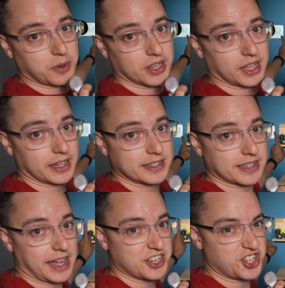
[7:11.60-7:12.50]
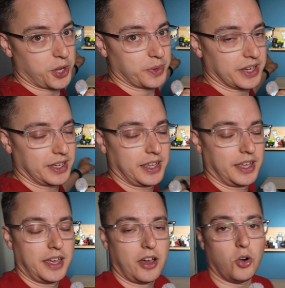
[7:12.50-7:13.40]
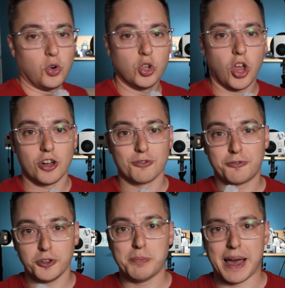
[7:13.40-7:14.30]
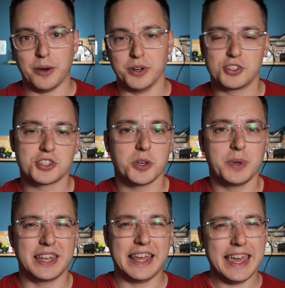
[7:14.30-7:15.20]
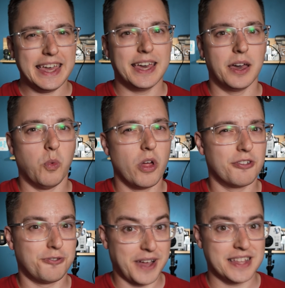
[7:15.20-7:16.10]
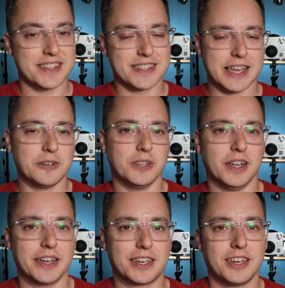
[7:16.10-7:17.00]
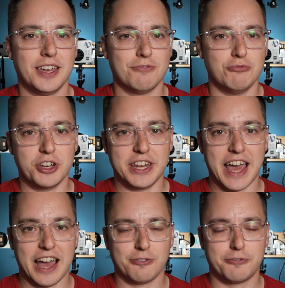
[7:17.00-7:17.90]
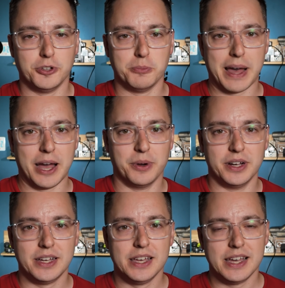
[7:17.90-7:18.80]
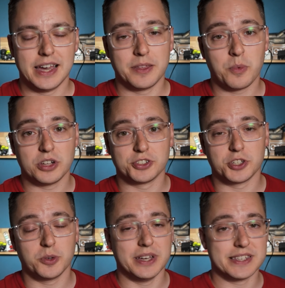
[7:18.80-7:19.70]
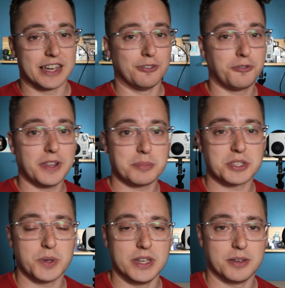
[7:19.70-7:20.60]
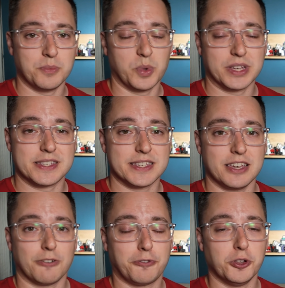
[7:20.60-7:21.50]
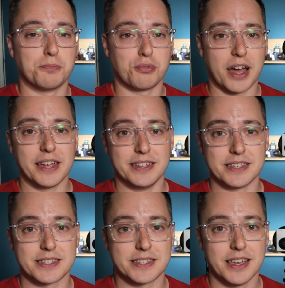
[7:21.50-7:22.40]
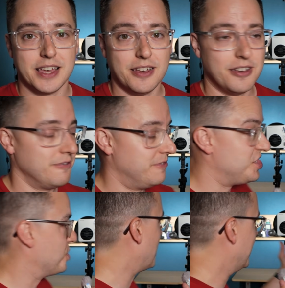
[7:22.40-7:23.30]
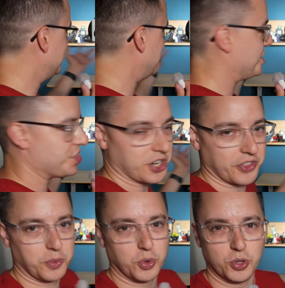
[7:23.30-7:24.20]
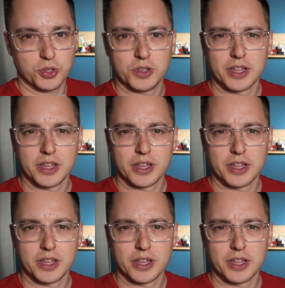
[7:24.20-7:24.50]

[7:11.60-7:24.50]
watt light Andoer, all on full power, just so we can hear what the fans sound like running at full power. And then what I'll do is I'll flick between them and we can see a full brightness visualization on the wall.